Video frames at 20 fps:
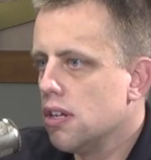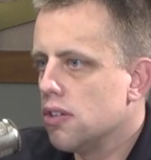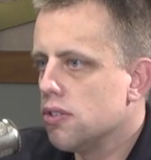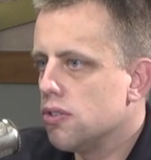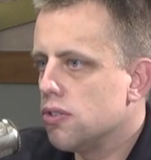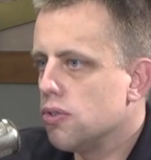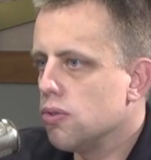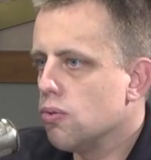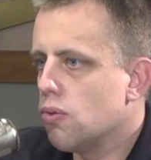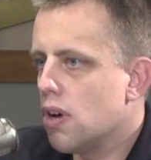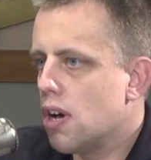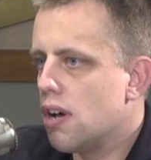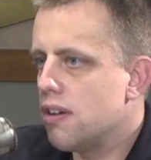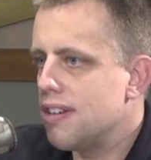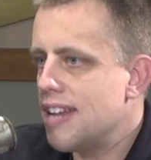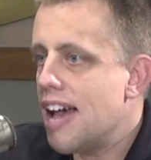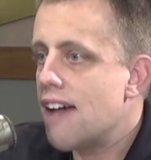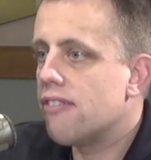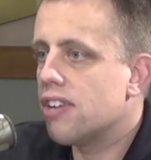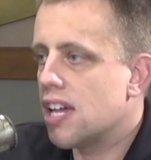to
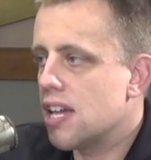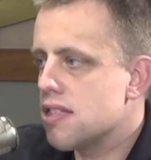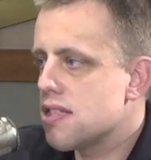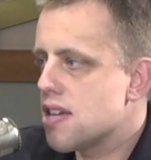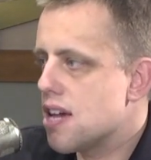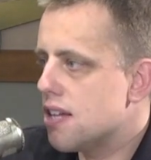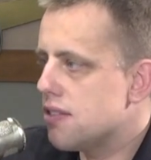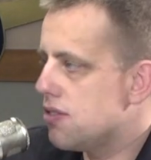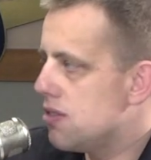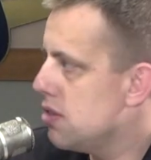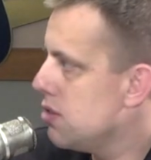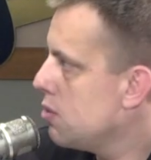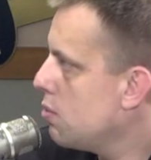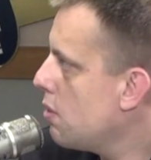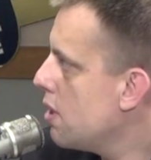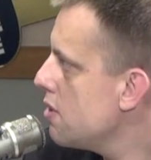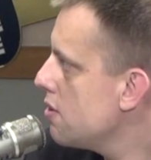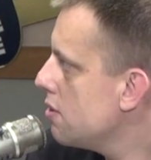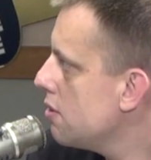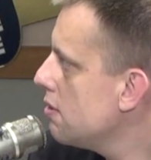navigate that situation.